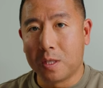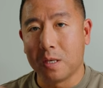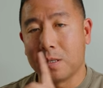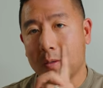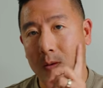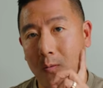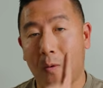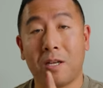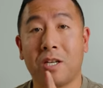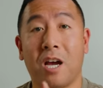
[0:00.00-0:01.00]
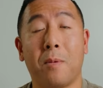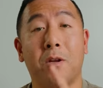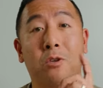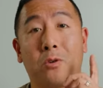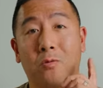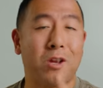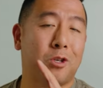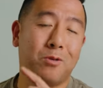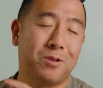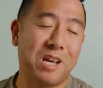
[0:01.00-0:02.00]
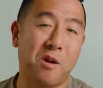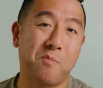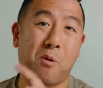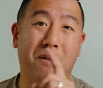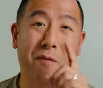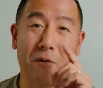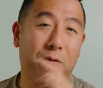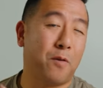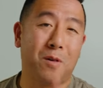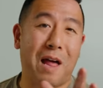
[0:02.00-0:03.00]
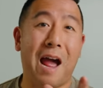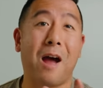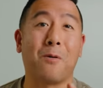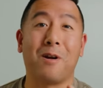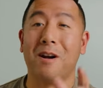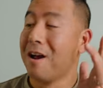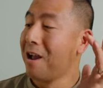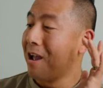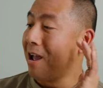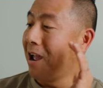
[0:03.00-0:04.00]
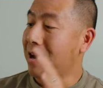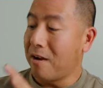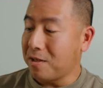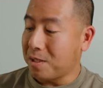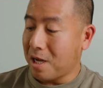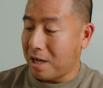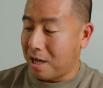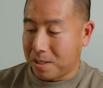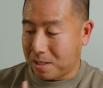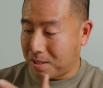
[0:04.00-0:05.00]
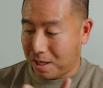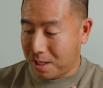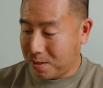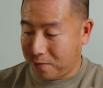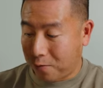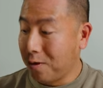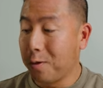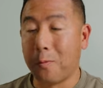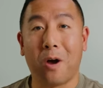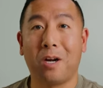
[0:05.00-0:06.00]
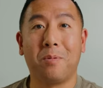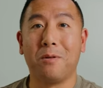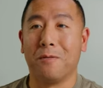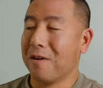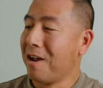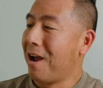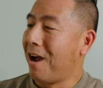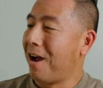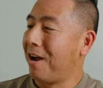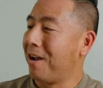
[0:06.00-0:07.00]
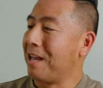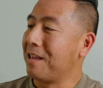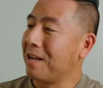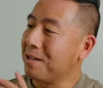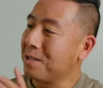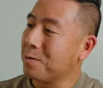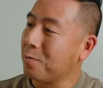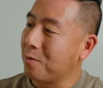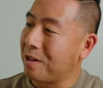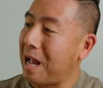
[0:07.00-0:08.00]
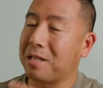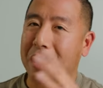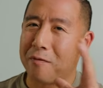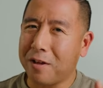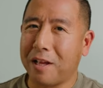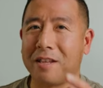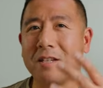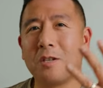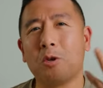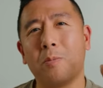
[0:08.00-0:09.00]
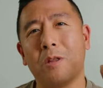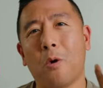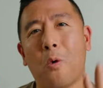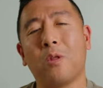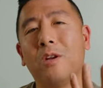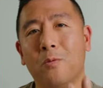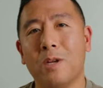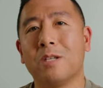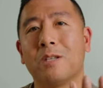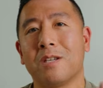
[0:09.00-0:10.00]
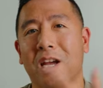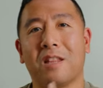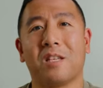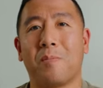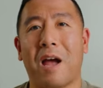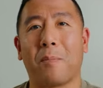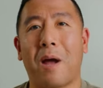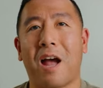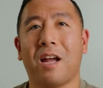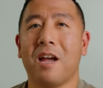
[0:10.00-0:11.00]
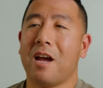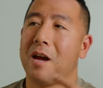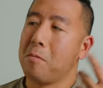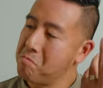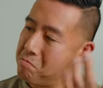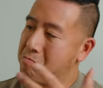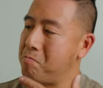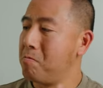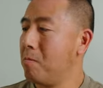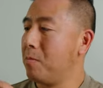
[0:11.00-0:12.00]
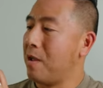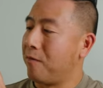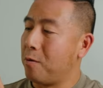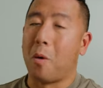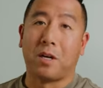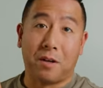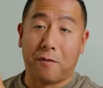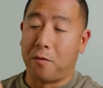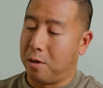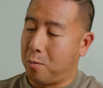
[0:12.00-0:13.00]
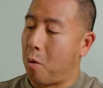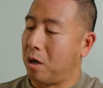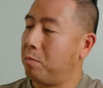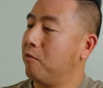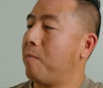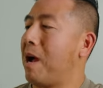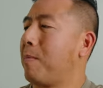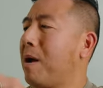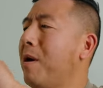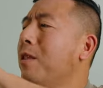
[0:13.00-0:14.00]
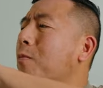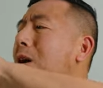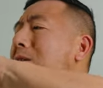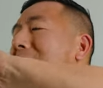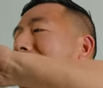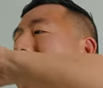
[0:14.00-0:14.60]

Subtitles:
this one time in torrential downpour for a full hour, and I have to say, it's fully waterproof. I feel like this should be the only reason to get this backpack, if you wanted a fully waterproof backpack. But otherwise, it's a